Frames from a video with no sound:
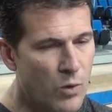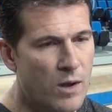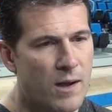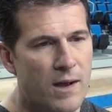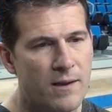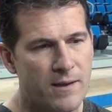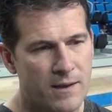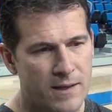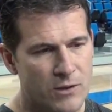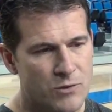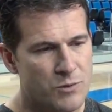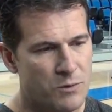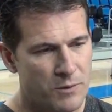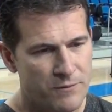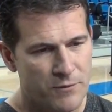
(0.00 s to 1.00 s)
Well, I think
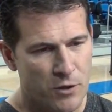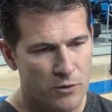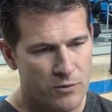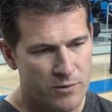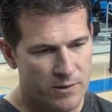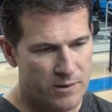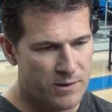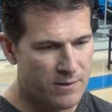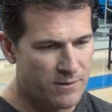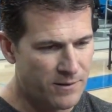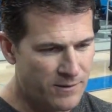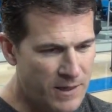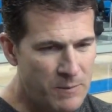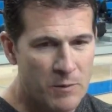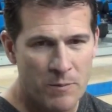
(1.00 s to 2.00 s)
that's what we've talked to the
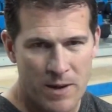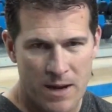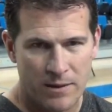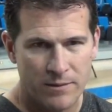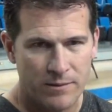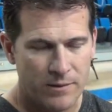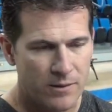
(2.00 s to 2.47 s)
team about,